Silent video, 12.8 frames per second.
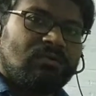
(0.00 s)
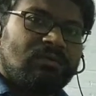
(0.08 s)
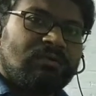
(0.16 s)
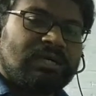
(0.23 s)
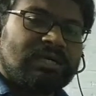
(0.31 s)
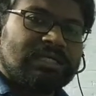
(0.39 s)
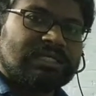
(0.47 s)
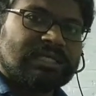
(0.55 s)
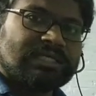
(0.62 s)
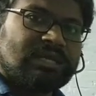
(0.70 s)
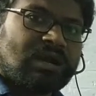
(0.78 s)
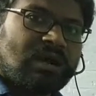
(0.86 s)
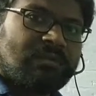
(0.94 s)
we will
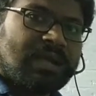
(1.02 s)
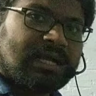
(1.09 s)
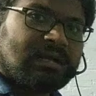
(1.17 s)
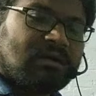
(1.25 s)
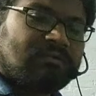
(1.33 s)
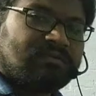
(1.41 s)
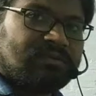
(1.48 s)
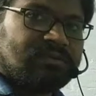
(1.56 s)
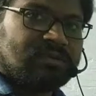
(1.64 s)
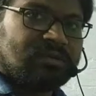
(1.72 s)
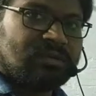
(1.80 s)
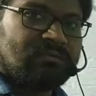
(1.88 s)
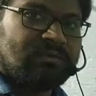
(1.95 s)
discuss drawback of
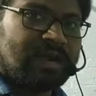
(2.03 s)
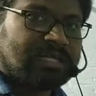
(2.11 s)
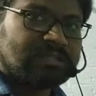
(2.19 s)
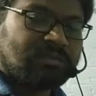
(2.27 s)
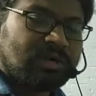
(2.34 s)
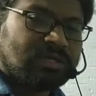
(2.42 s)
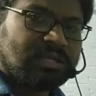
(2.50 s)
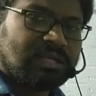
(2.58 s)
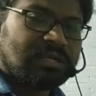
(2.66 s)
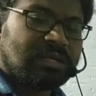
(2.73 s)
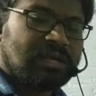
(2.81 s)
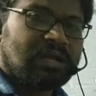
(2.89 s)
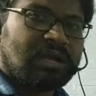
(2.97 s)
valence bond
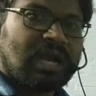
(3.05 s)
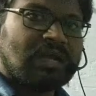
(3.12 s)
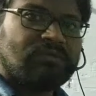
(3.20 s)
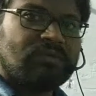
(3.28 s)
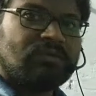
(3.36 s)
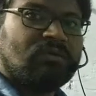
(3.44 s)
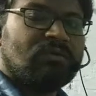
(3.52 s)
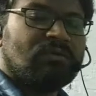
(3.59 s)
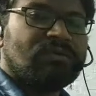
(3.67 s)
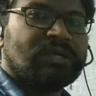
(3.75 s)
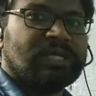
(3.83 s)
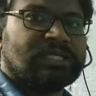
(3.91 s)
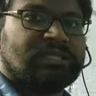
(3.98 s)
theory and we will go
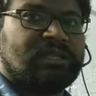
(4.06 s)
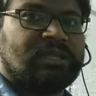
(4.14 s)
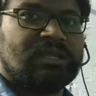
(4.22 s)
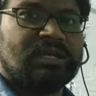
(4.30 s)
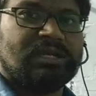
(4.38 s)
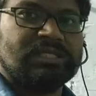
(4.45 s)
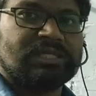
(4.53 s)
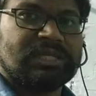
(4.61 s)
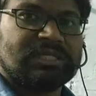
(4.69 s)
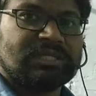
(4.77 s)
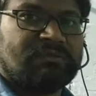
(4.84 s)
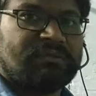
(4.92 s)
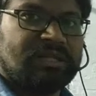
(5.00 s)
for next theory, that is
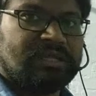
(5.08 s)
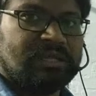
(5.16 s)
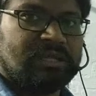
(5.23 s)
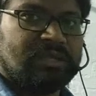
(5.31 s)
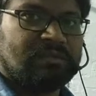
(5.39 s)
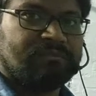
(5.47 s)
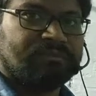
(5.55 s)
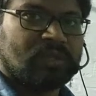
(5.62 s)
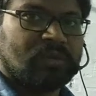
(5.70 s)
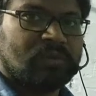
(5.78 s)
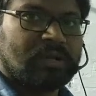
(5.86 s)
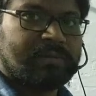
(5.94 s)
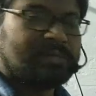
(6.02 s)
crystal field theory.
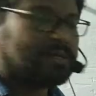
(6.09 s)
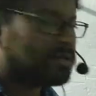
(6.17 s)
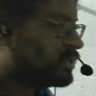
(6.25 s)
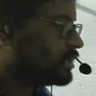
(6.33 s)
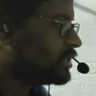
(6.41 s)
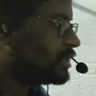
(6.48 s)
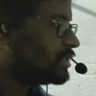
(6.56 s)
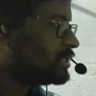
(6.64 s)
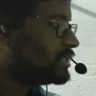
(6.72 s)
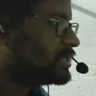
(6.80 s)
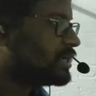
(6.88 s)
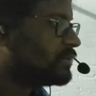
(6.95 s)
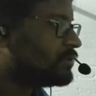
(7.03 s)
Okay, no? This
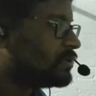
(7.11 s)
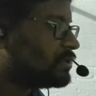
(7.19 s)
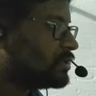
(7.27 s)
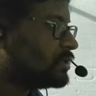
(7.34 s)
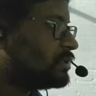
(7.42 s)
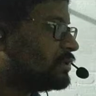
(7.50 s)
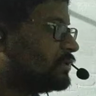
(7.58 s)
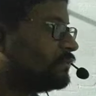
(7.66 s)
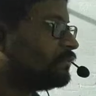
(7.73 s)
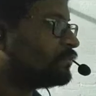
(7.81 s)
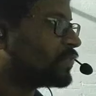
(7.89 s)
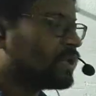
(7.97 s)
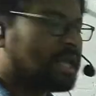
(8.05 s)
is about
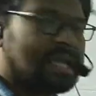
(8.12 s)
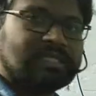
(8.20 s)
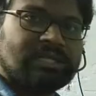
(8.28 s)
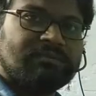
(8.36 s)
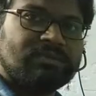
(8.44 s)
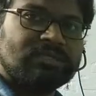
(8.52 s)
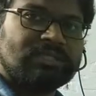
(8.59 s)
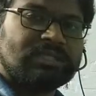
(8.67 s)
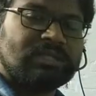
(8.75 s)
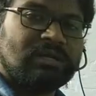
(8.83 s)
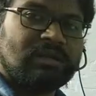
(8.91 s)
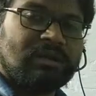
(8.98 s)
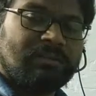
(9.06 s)

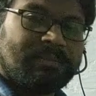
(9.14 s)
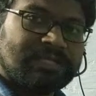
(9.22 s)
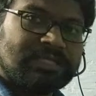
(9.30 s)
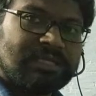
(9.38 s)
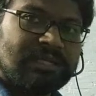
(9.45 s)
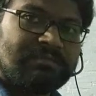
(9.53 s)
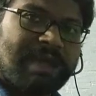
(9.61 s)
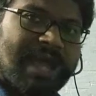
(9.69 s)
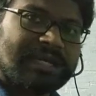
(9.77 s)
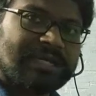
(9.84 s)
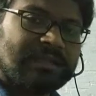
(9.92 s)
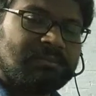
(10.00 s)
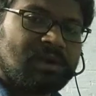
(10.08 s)
examples present in
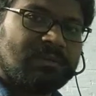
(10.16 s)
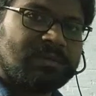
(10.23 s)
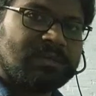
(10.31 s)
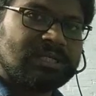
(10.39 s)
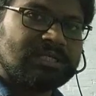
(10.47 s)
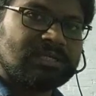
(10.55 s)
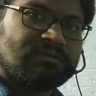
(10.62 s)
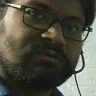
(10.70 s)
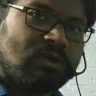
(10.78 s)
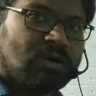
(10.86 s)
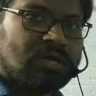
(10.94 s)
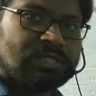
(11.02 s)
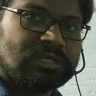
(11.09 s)
magnetic properties of
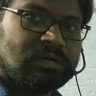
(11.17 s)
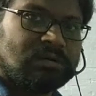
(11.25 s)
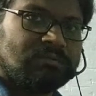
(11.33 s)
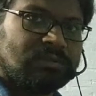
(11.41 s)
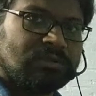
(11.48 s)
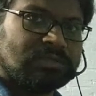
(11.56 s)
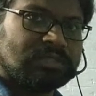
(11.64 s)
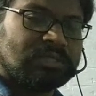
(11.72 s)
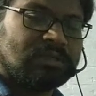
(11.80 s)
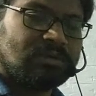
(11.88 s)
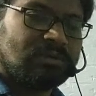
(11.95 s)
coordination compounds.